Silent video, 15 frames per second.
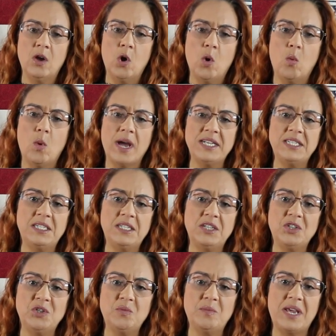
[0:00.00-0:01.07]
Why didn't
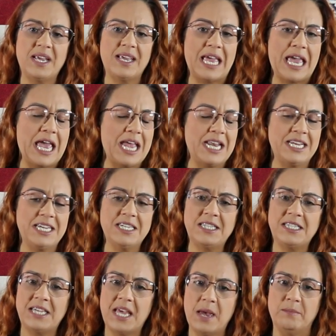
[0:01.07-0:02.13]
you make any
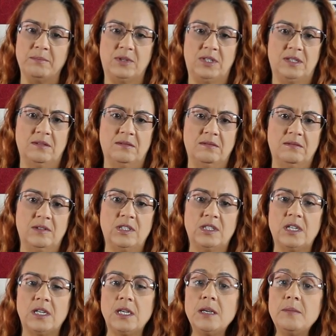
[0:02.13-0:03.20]
attempt
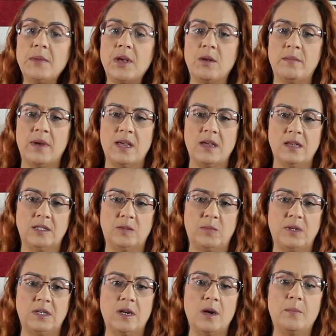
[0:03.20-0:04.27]
to email my
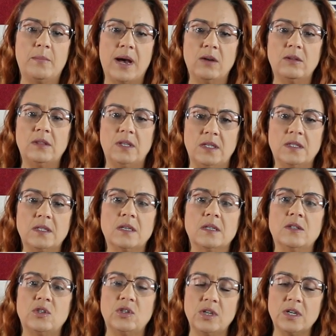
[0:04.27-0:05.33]
husband about these
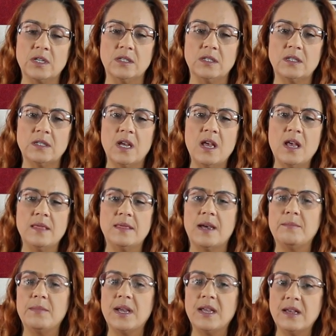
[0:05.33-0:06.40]
concerns that
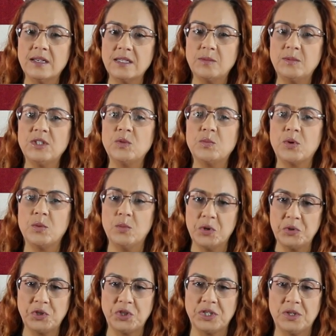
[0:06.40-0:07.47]
my husband's
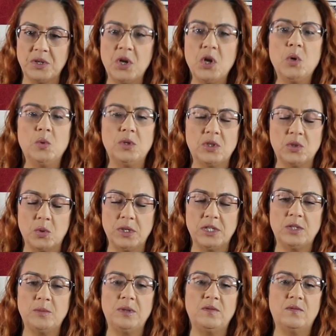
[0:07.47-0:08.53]
promotion was going
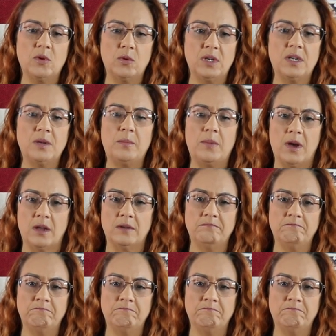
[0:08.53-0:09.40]
to be voted upon?